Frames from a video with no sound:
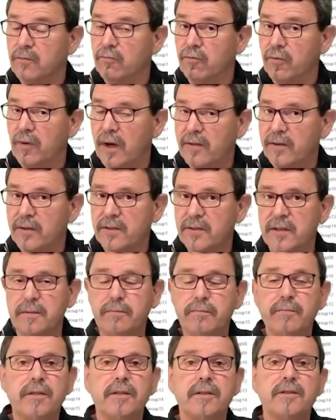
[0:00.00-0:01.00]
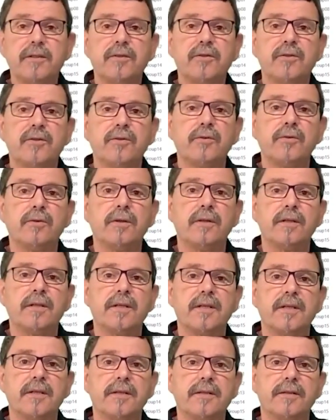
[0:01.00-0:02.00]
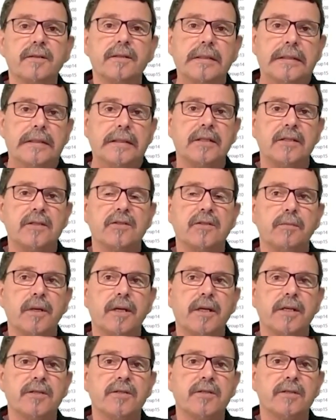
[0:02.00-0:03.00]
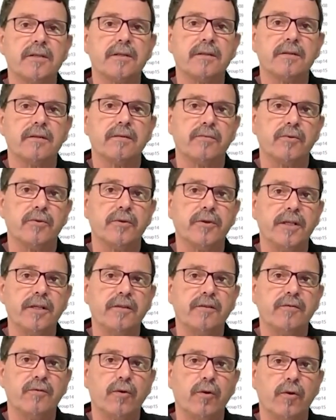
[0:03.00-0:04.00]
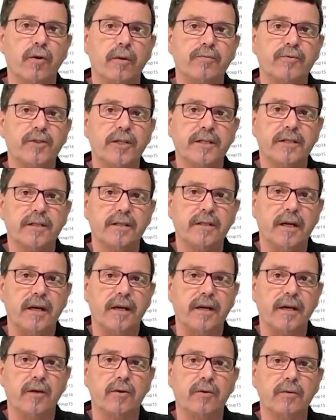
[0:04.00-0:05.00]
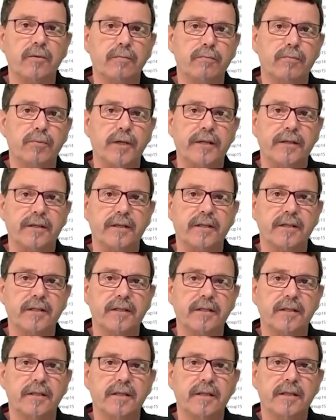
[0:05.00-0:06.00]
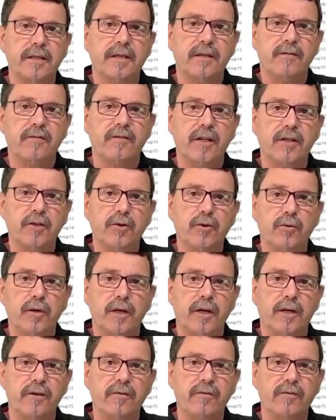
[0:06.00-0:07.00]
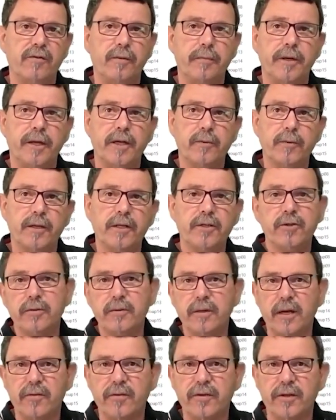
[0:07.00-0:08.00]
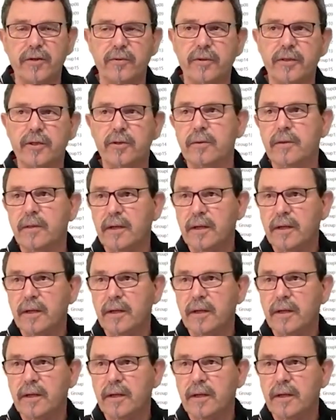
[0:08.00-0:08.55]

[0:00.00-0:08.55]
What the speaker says: rather simple to customize. You need 4 object, I/O, brighter, darker value, and feedback value. I think you know.